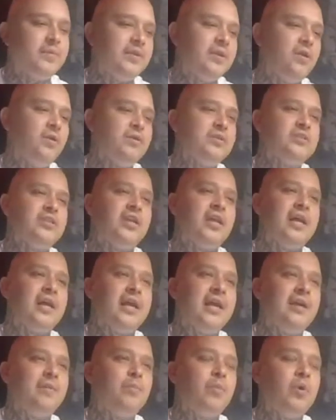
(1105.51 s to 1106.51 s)
You know, he's like,
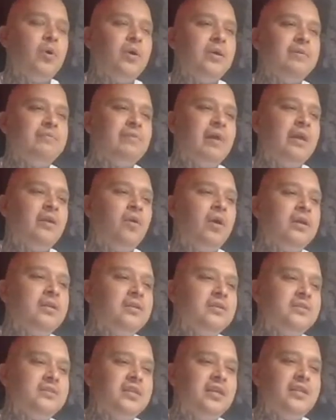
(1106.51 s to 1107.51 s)
"Hey, bro, I know I
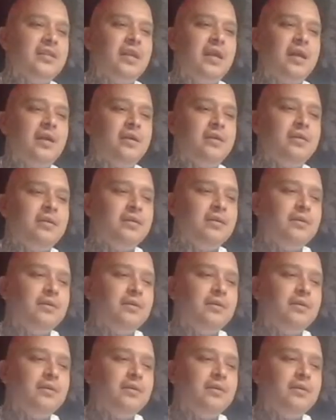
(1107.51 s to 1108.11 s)
done said that